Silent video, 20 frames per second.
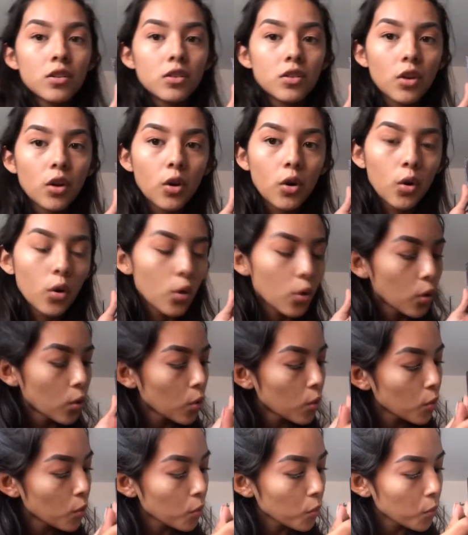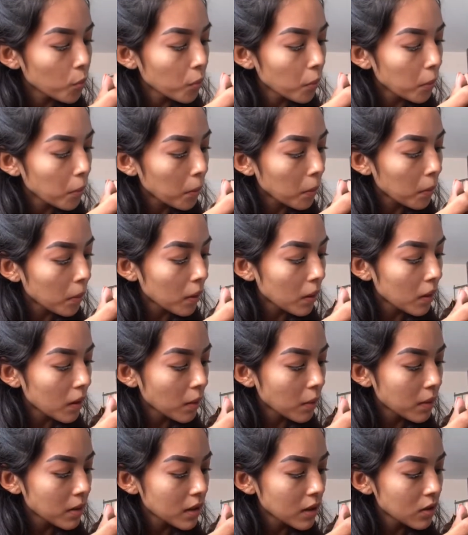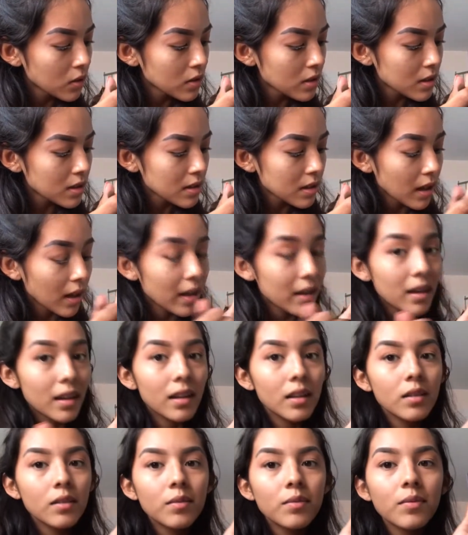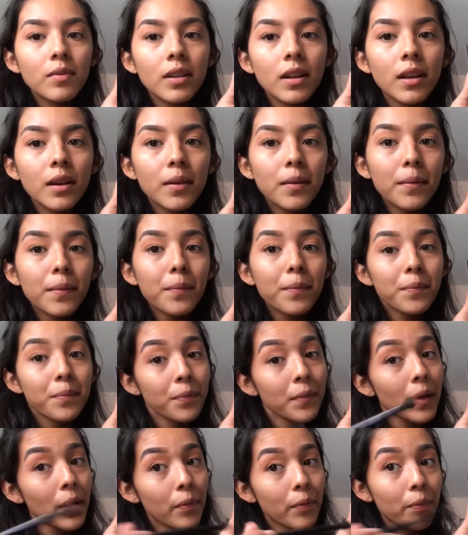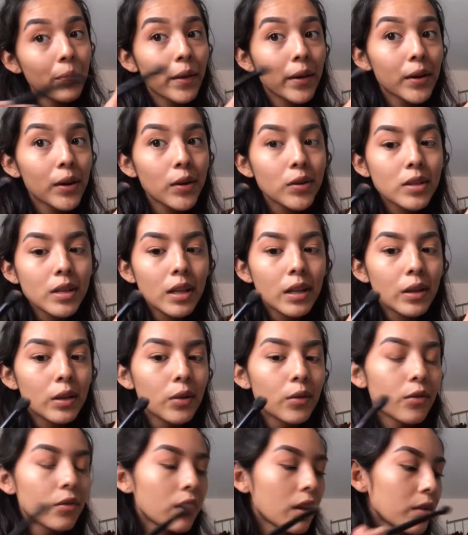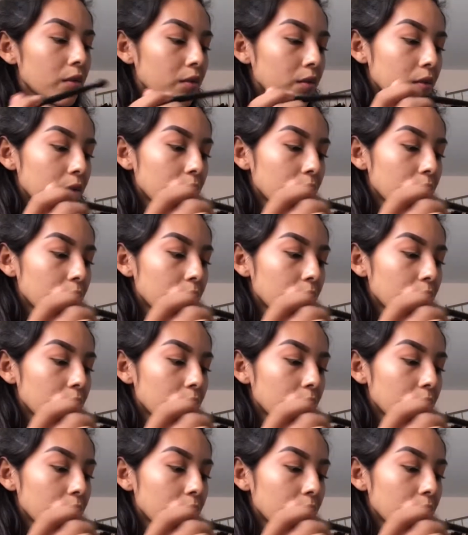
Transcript: So I'm gonna use this side. There goes a the little fluff.